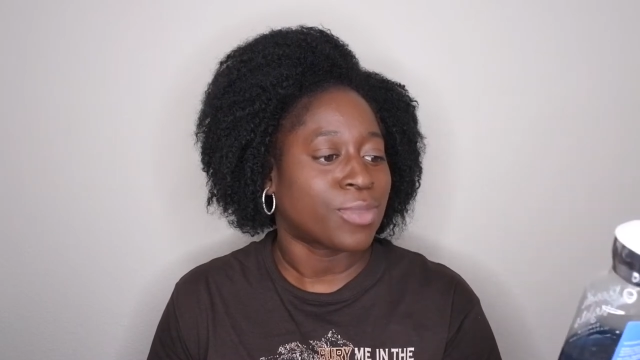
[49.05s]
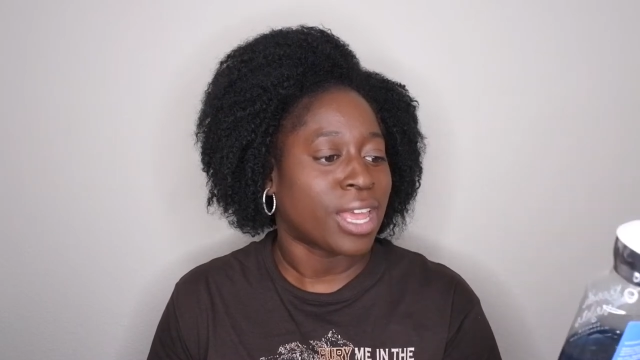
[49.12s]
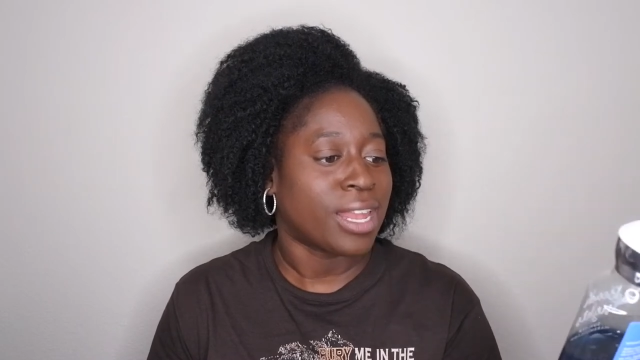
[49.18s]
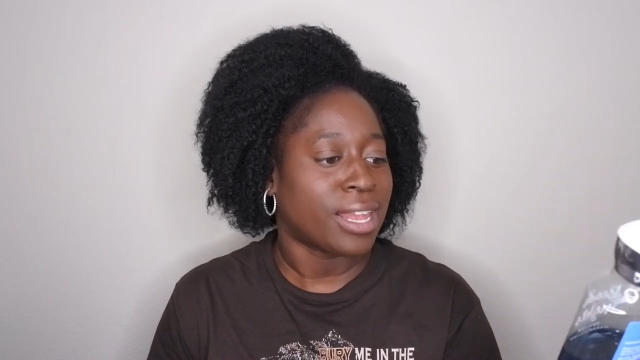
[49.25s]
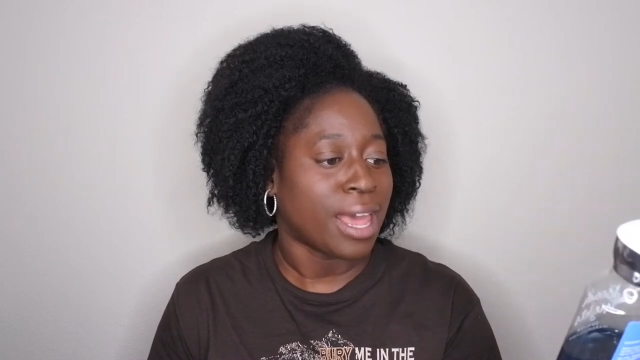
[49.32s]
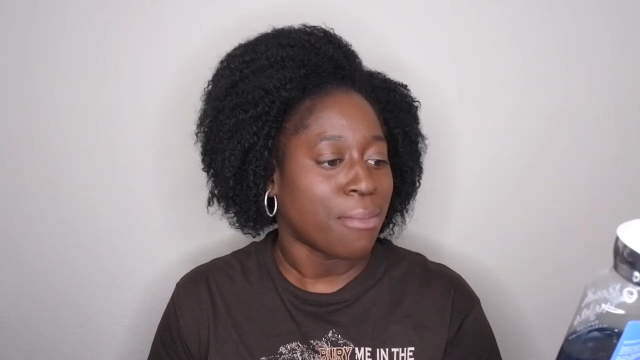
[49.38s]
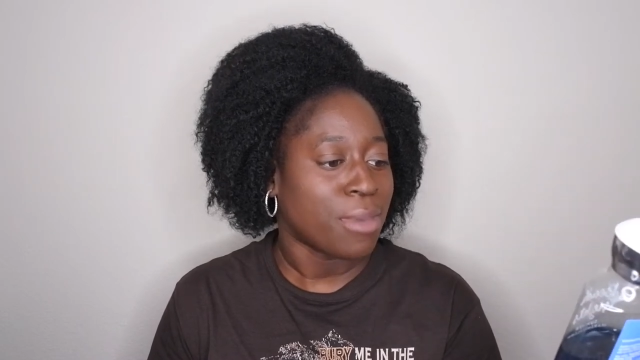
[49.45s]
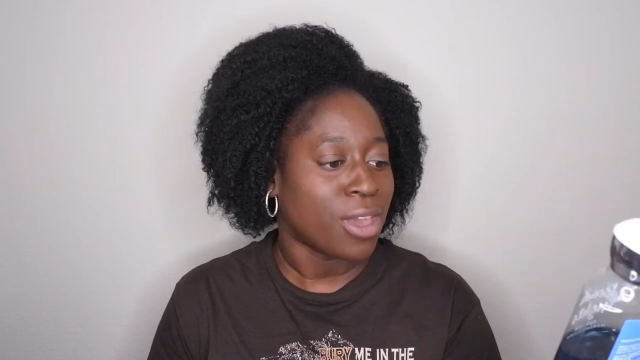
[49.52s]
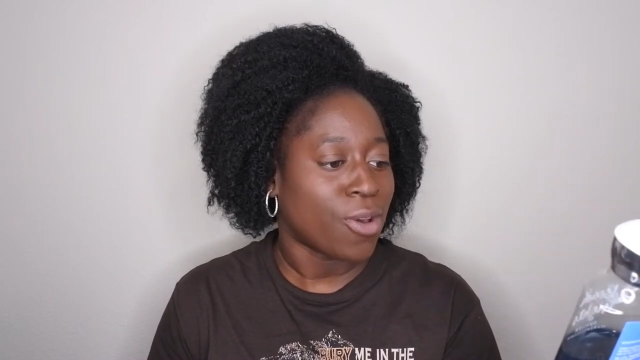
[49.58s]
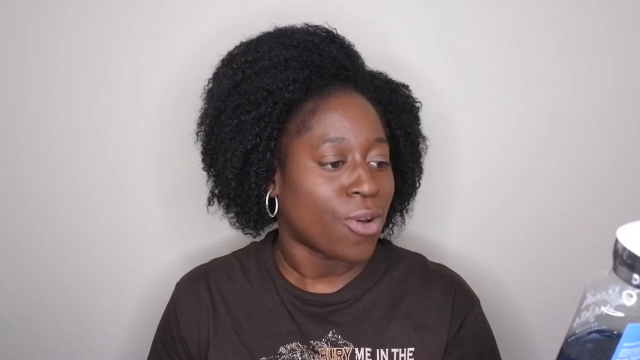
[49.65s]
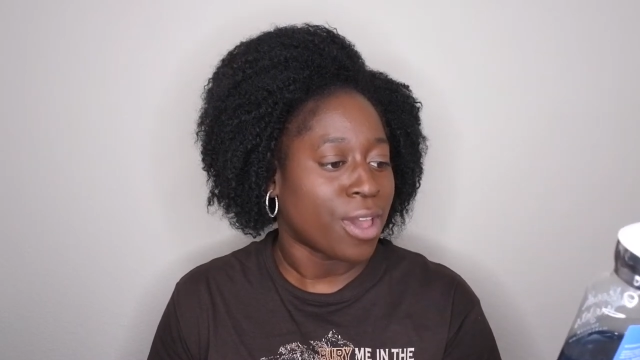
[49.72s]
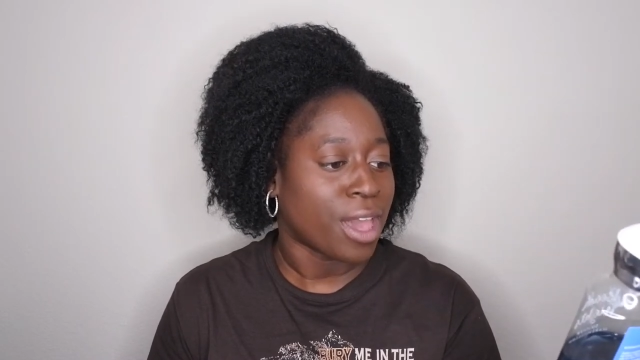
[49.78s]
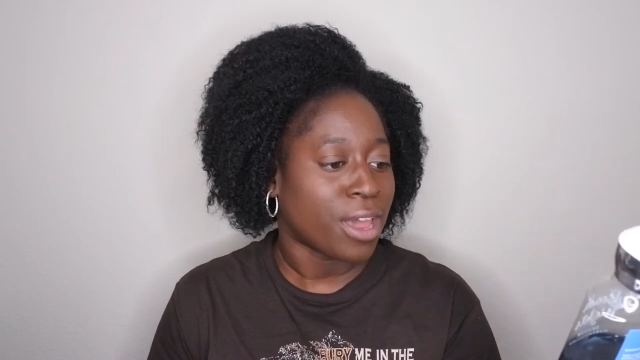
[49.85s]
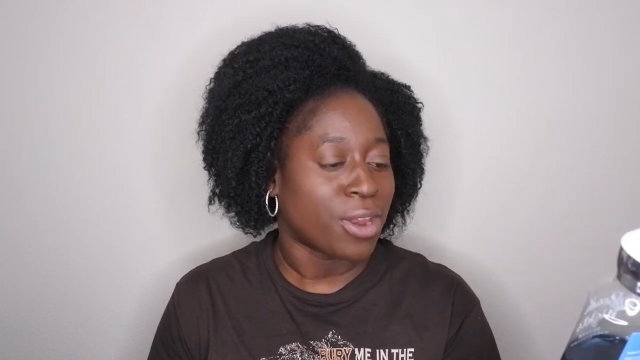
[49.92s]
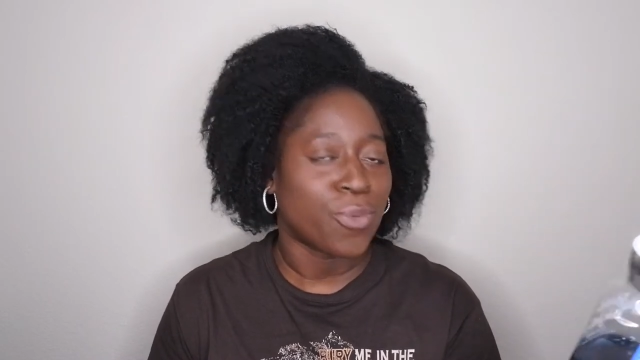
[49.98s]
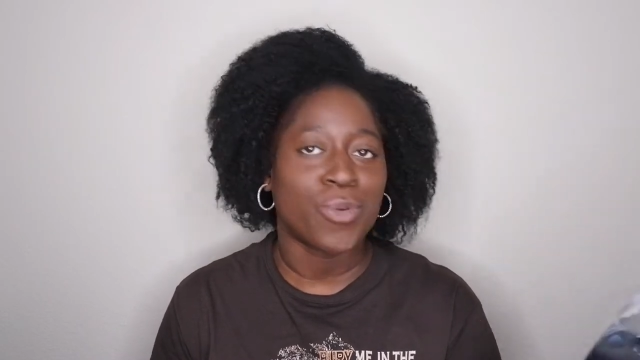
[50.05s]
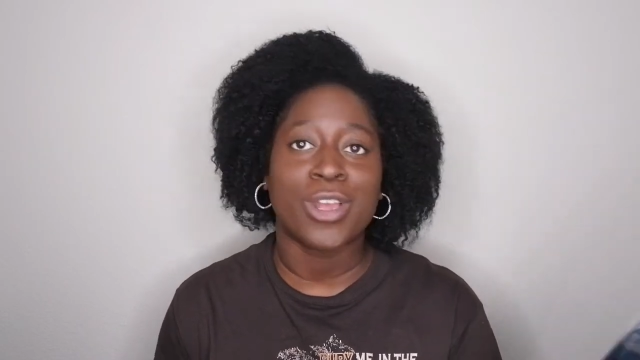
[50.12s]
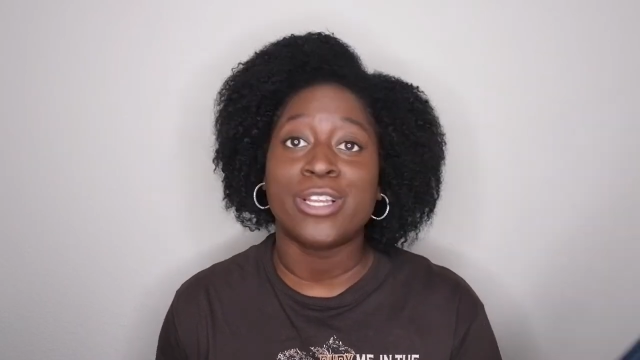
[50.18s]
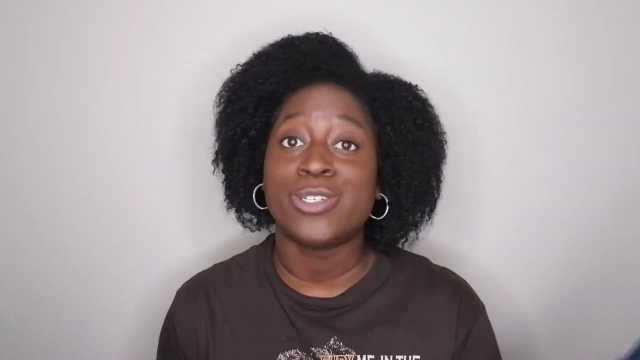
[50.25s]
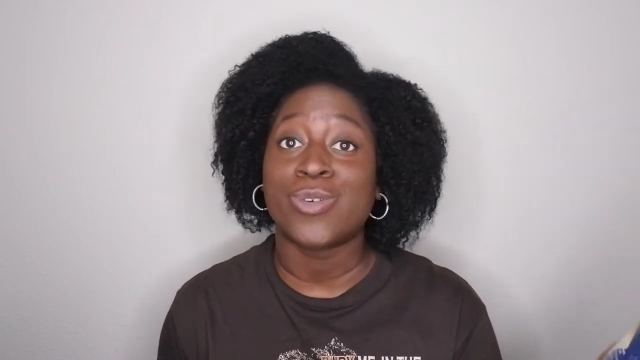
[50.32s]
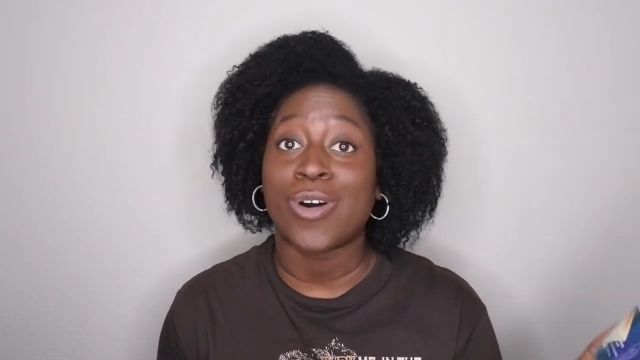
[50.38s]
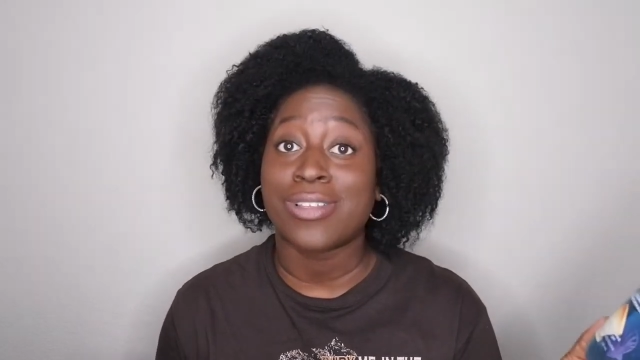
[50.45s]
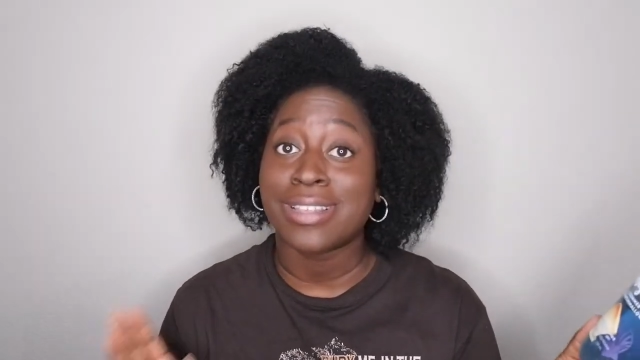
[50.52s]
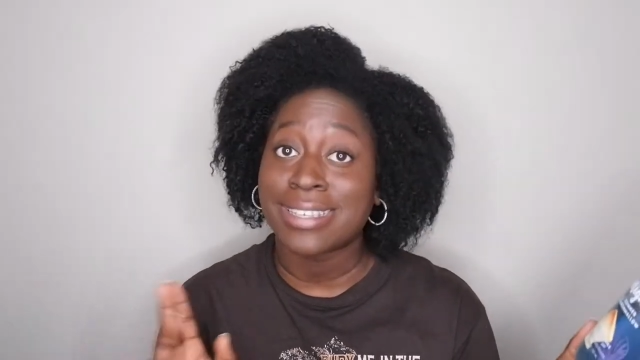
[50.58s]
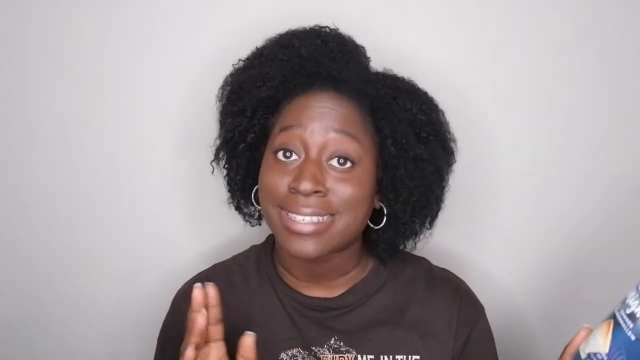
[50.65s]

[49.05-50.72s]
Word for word: let me go ahead and read you all the